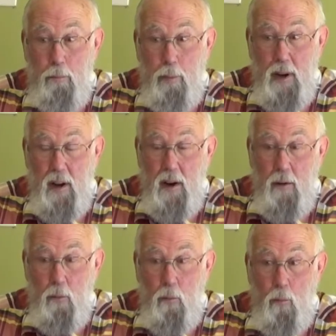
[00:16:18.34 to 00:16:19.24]
But
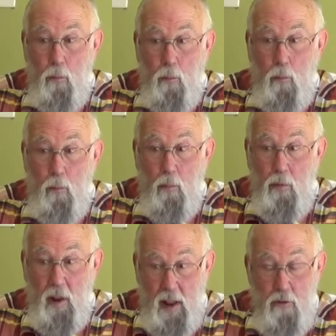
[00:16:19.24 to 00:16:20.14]

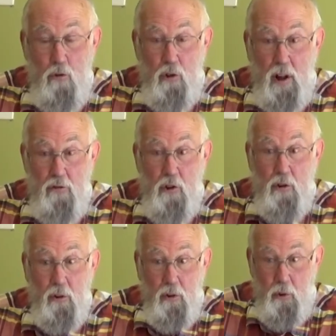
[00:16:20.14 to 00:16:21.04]
the
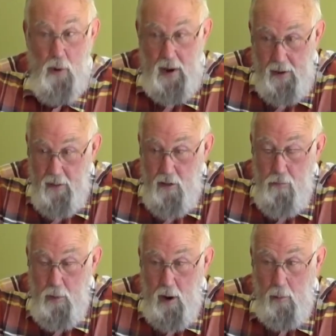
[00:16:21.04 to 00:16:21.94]
legislature created
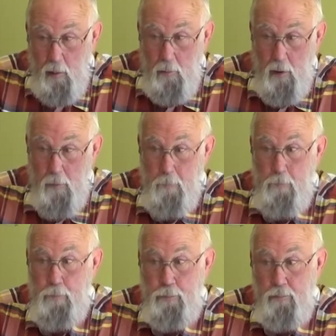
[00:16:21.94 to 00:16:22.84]
this problem,
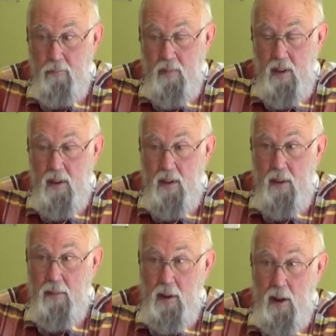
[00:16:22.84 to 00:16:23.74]

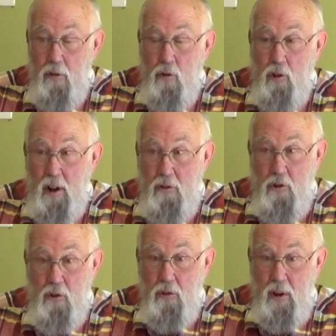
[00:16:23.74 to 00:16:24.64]
and the
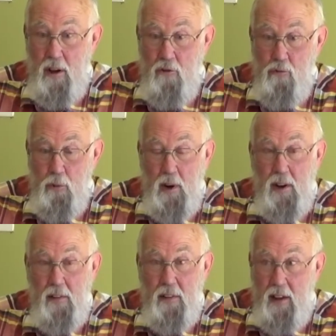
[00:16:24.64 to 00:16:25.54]
legislature is
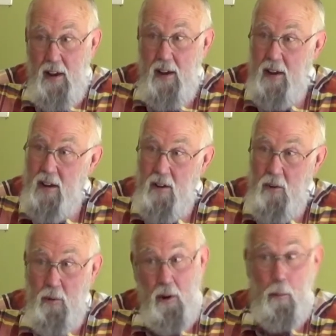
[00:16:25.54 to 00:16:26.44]
really the key.
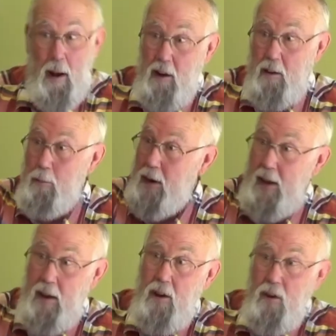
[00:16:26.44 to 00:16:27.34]
Go back to money.